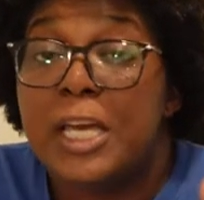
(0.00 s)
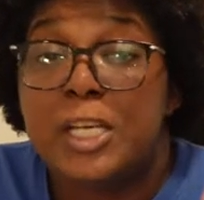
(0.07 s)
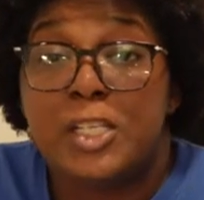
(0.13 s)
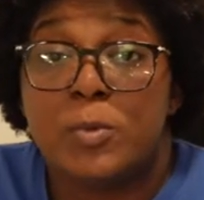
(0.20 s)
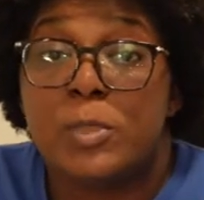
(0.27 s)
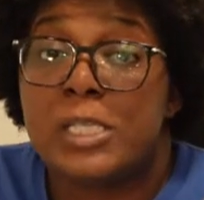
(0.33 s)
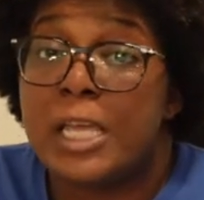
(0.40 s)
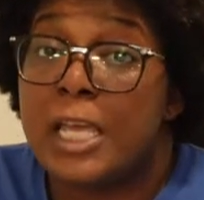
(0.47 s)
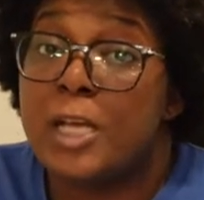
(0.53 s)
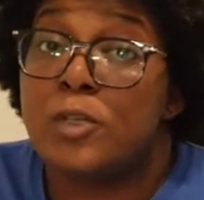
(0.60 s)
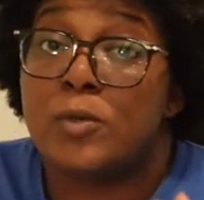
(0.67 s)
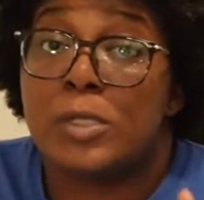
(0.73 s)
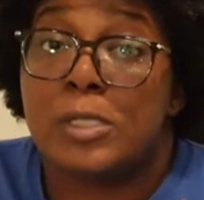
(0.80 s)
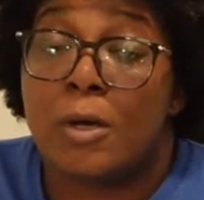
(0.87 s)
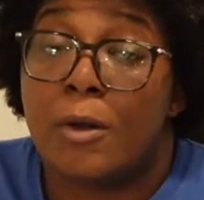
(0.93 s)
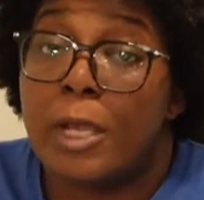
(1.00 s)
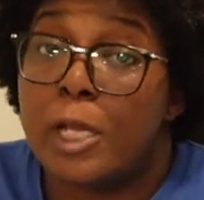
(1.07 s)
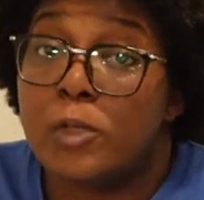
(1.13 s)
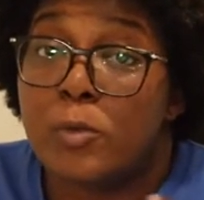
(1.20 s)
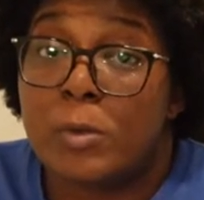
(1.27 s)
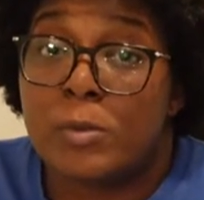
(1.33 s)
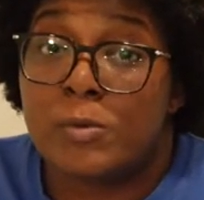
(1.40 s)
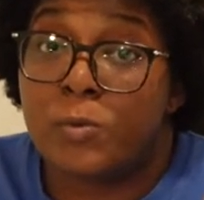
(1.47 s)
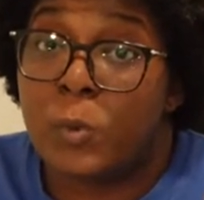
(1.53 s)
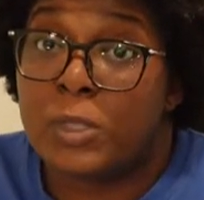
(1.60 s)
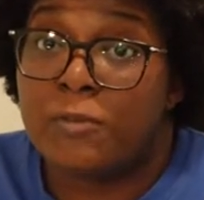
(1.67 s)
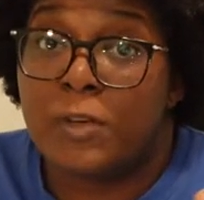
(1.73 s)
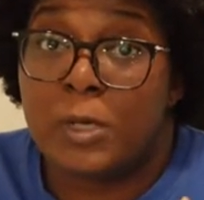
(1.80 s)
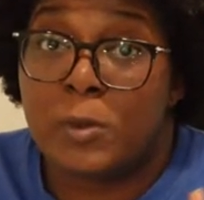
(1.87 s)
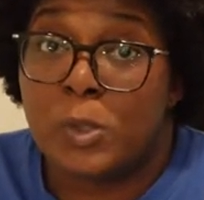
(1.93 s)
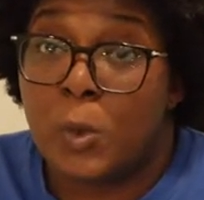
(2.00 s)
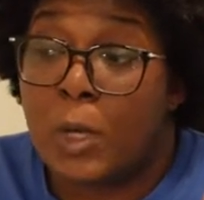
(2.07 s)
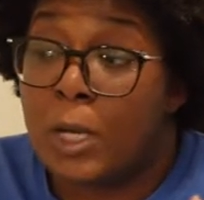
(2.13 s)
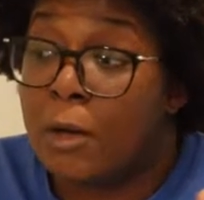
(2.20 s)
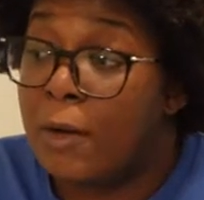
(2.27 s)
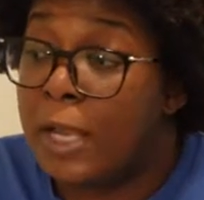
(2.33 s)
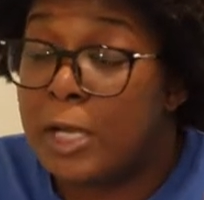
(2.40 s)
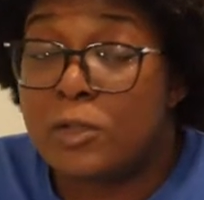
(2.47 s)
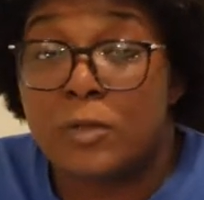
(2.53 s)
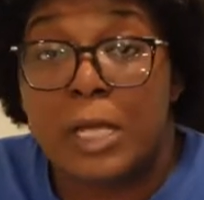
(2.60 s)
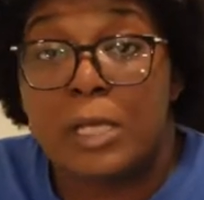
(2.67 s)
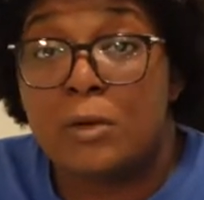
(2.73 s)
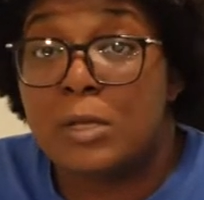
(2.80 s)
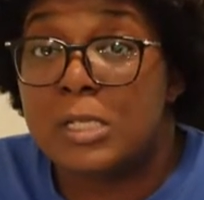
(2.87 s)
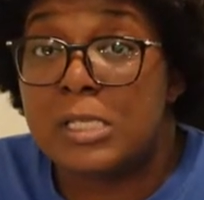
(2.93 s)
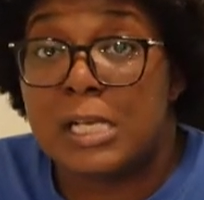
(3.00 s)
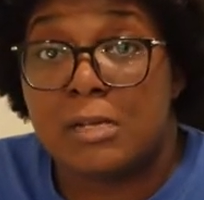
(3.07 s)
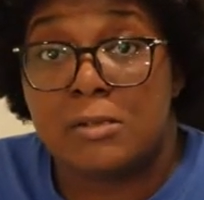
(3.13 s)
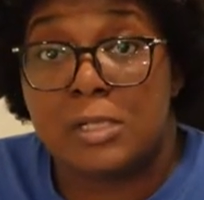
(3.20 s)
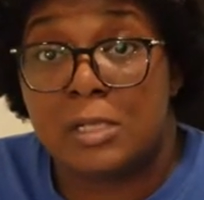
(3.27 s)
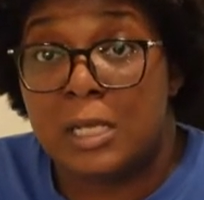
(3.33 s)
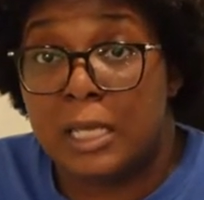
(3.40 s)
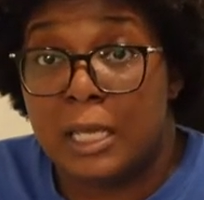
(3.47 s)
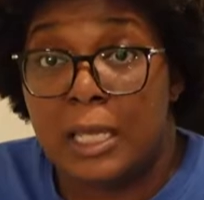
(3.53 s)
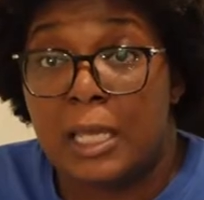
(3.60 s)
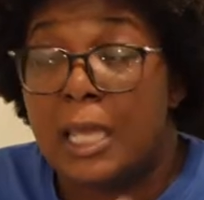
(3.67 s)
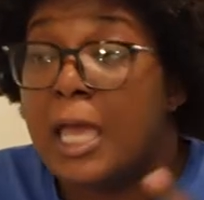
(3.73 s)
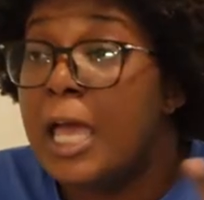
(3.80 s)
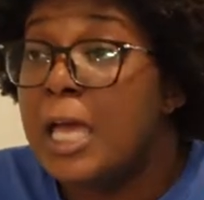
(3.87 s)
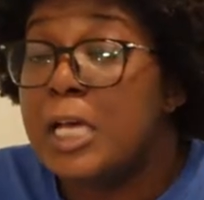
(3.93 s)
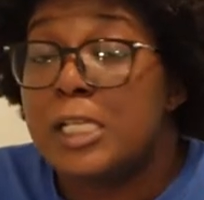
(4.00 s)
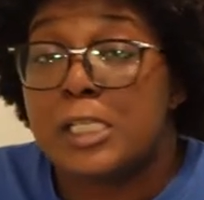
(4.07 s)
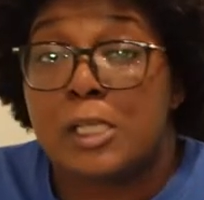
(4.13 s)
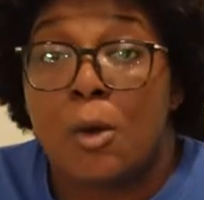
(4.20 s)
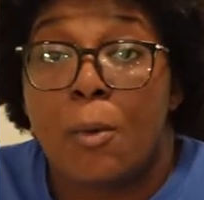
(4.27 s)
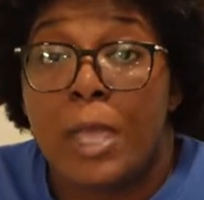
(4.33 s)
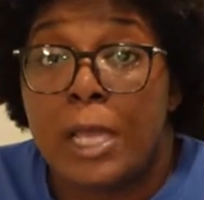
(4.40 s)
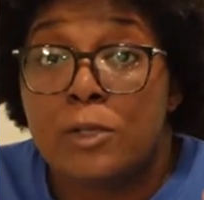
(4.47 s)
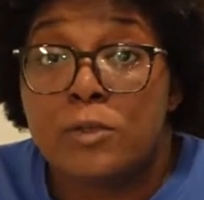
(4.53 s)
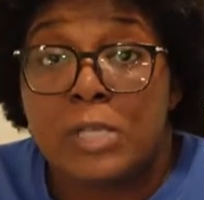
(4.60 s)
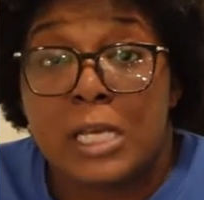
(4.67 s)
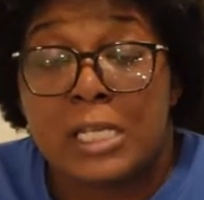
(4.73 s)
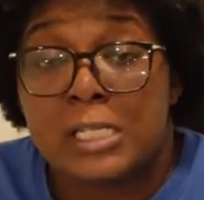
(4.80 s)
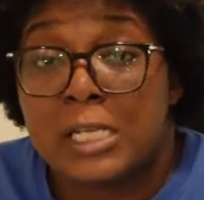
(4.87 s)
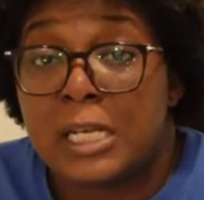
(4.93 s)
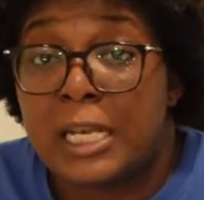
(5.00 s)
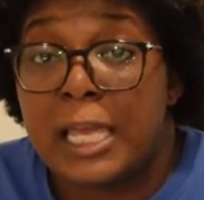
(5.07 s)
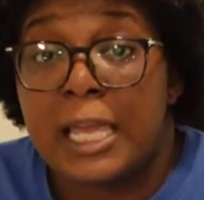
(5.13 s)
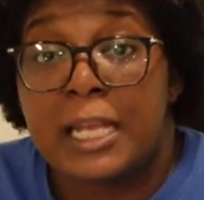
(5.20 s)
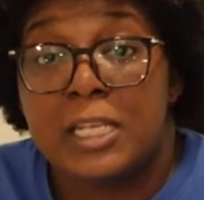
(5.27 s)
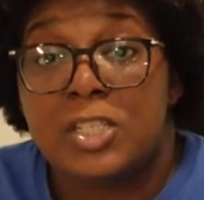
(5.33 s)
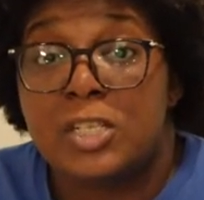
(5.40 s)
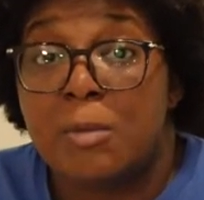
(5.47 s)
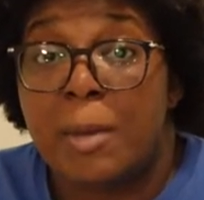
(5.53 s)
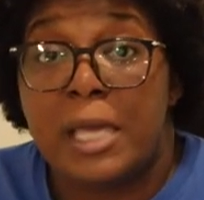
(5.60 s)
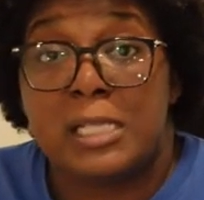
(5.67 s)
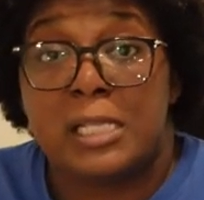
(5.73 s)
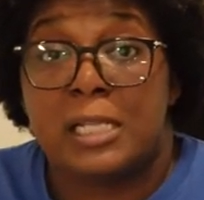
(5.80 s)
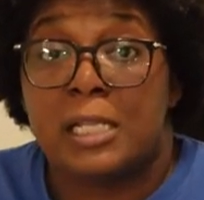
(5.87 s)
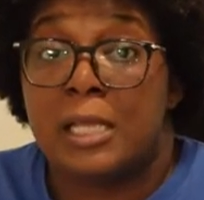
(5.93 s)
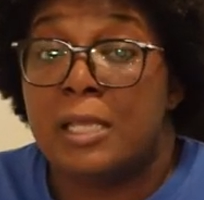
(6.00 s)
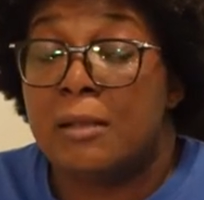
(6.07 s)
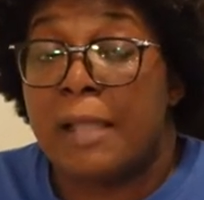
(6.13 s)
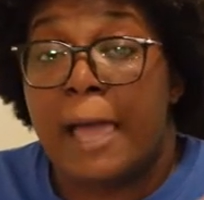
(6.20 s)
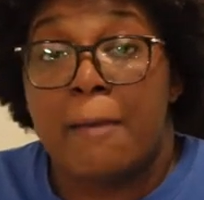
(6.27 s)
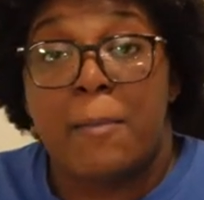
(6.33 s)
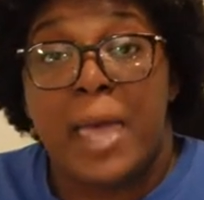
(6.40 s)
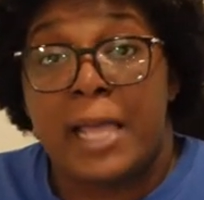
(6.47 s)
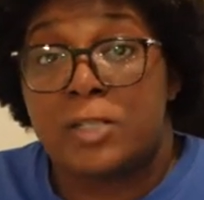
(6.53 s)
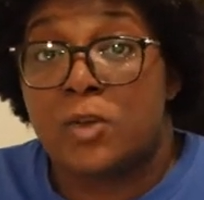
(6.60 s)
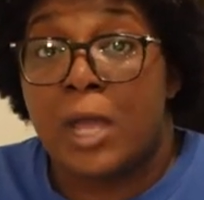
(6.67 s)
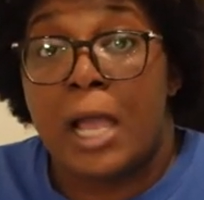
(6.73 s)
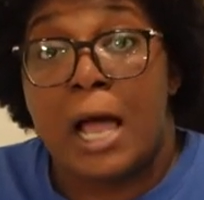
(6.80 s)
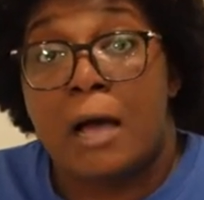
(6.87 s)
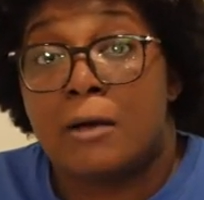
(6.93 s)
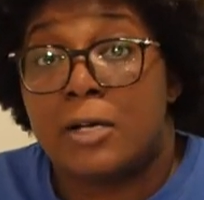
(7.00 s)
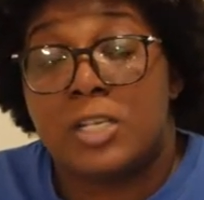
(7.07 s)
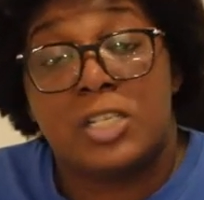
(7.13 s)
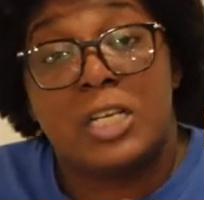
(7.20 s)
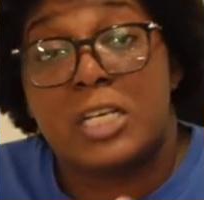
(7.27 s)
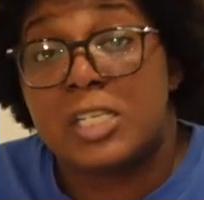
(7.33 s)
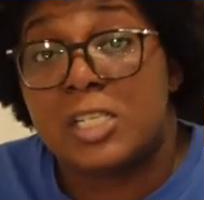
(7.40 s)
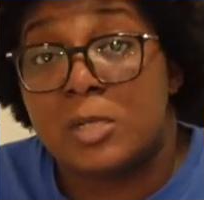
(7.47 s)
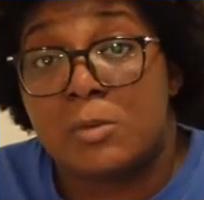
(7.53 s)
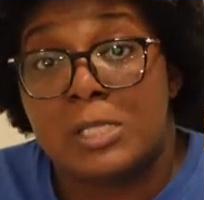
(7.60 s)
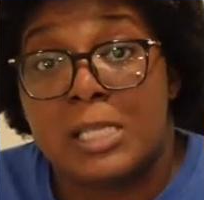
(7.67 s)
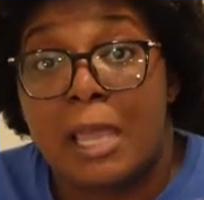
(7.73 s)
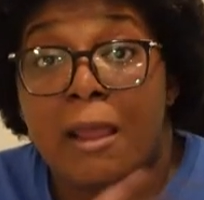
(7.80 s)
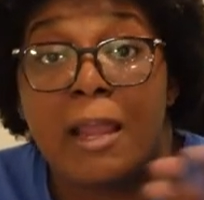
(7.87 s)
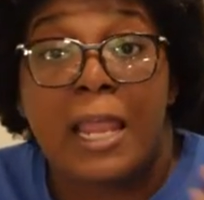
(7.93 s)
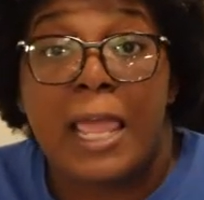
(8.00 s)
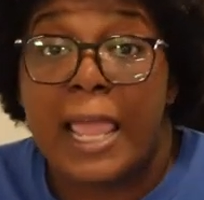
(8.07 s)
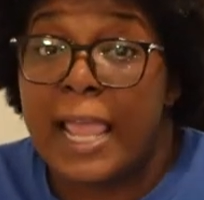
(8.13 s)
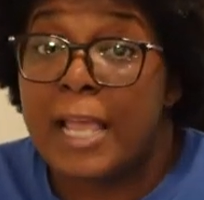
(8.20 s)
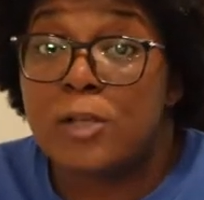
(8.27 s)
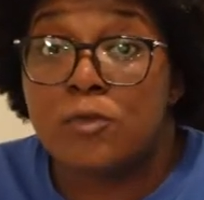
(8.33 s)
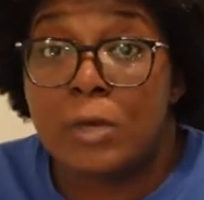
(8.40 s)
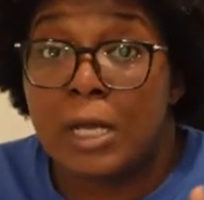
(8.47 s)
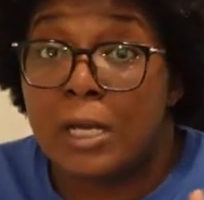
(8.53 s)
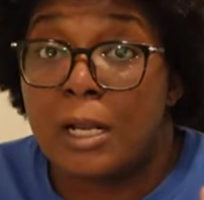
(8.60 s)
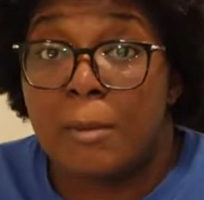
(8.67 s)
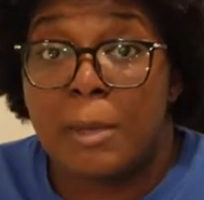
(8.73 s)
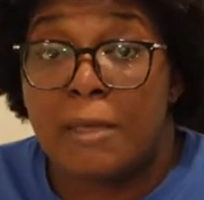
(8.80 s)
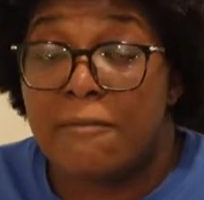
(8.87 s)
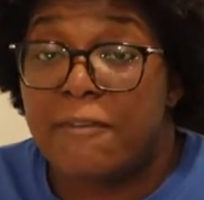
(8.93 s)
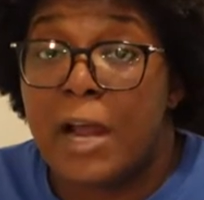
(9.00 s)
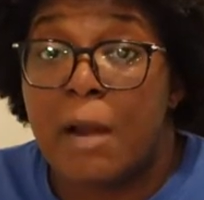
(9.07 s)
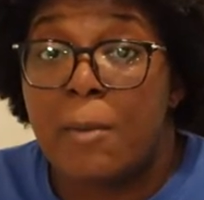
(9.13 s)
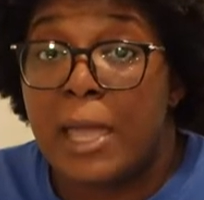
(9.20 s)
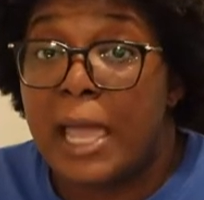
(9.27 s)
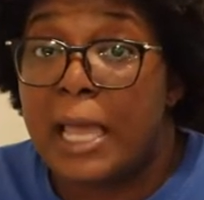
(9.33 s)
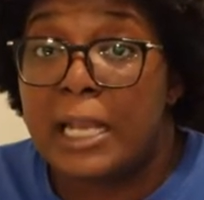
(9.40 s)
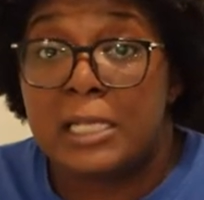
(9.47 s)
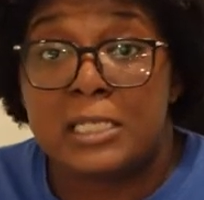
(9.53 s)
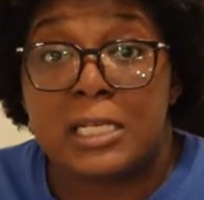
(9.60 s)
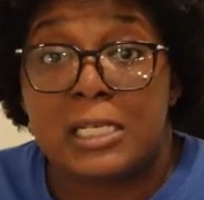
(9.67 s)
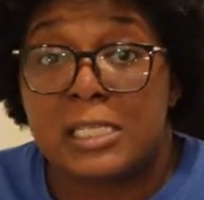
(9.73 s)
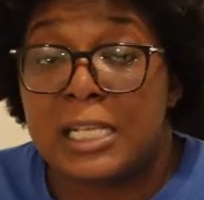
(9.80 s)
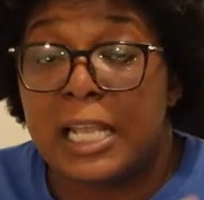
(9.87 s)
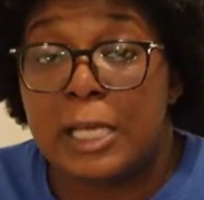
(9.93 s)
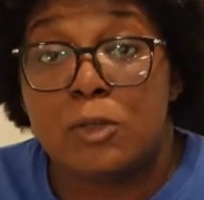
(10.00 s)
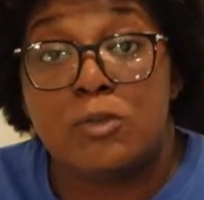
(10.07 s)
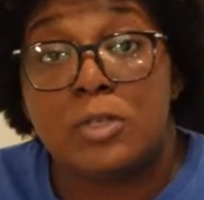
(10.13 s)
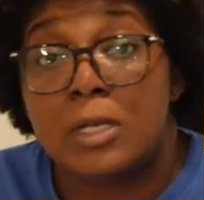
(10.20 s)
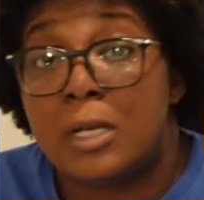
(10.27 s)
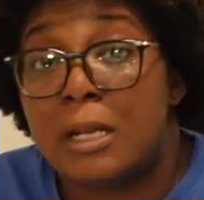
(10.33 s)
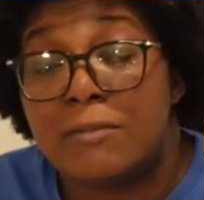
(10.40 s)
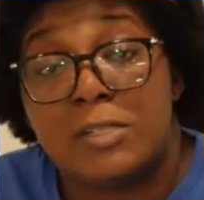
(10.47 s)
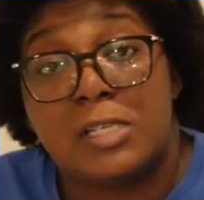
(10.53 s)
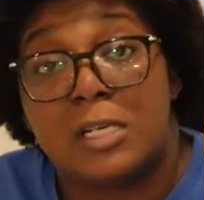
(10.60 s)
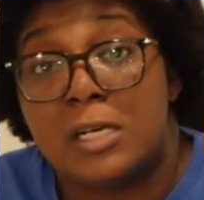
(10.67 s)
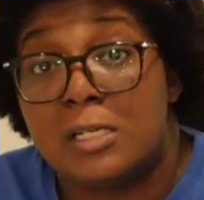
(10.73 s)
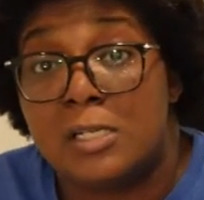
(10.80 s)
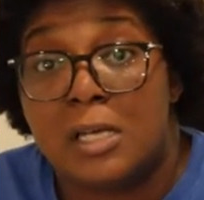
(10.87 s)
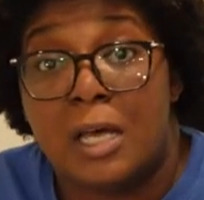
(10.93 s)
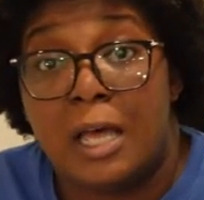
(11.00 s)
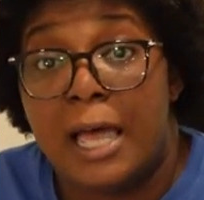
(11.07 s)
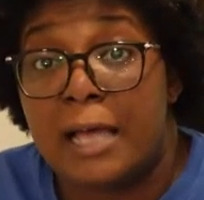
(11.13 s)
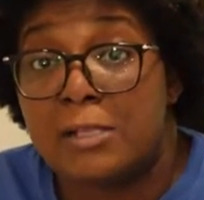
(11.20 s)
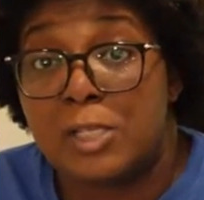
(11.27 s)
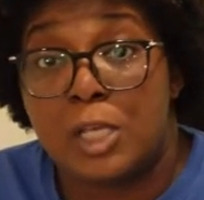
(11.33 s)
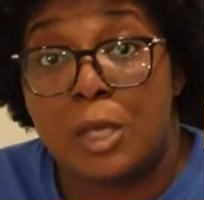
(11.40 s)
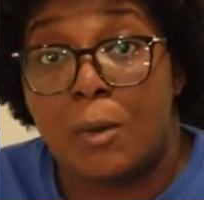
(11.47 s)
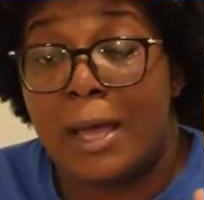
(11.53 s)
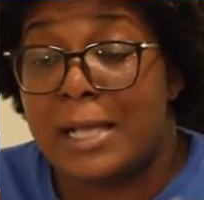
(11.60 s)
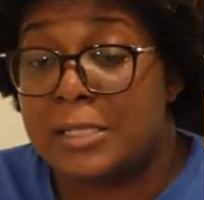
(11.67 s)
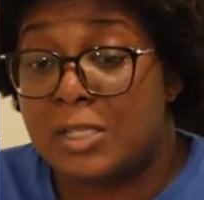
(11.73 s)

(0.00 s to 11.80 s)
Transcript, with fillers: She went to Andrew and told Andrew what the fuck was going on. Andrew like, you need to talk to the Dane. So Andrew took her to the Dane and she basically like backtracked all her shit because she was scared. And then Andrew ended up getting fired behind that shit because they like, you should have never took her to, her to your house.